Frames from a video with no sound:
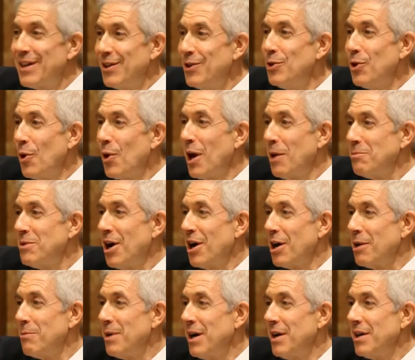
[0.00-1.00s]
You know what I'm
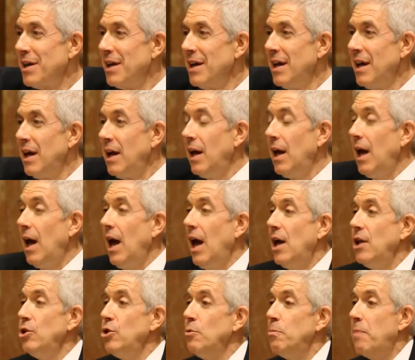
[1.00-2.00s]
talking about.
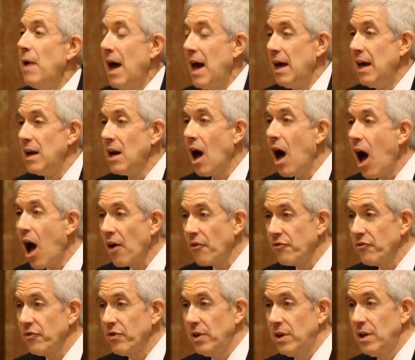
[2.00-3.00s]
And you pay it off.